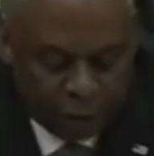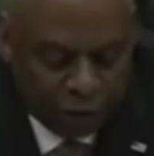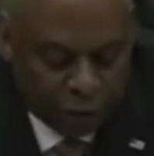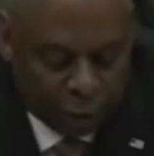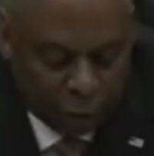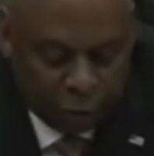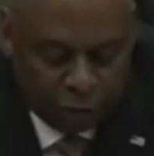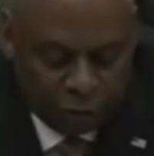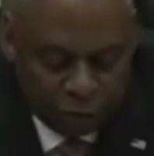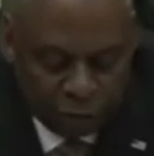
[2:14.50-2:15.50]

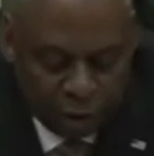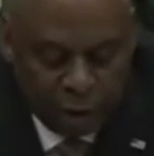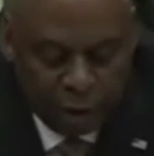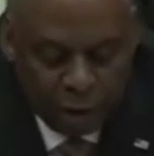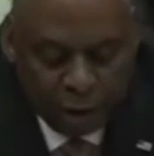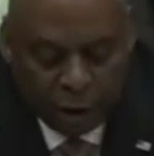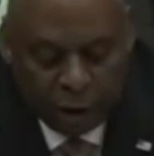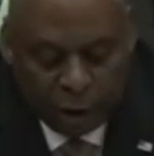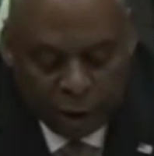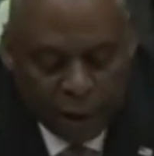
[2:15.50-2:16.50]
shows
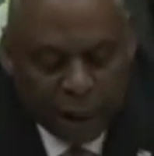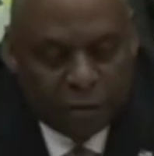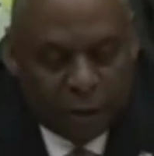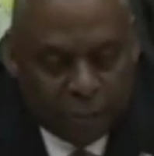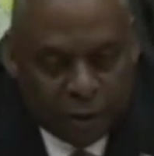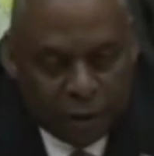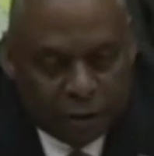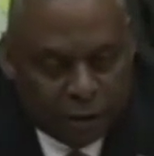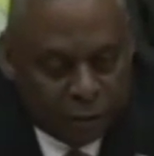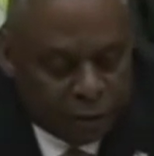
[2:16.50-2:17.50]
are not something
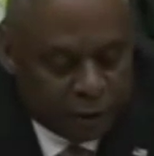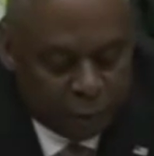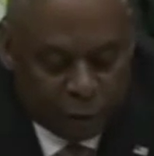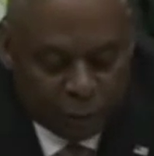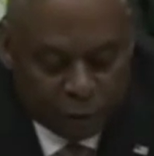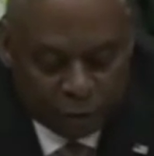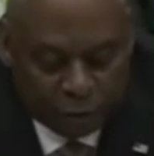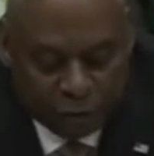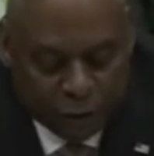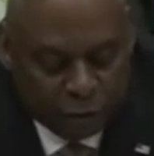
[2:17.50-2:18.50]
that the Department of
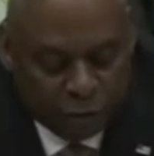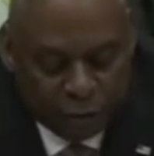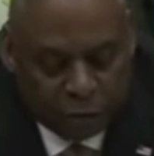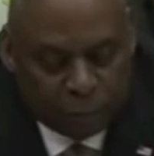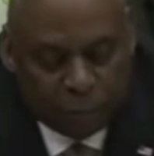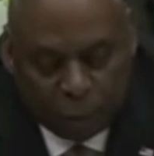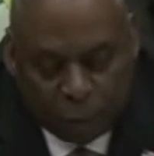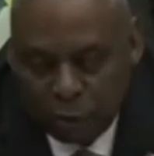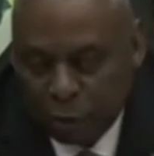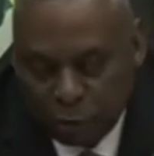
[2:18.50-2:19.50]
Defense
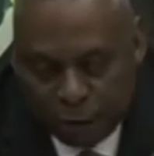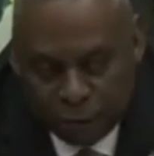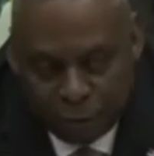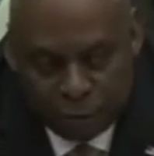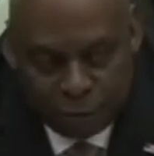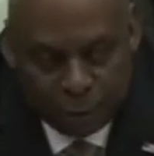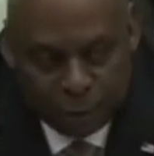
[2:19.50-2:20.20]
supports or funds. So.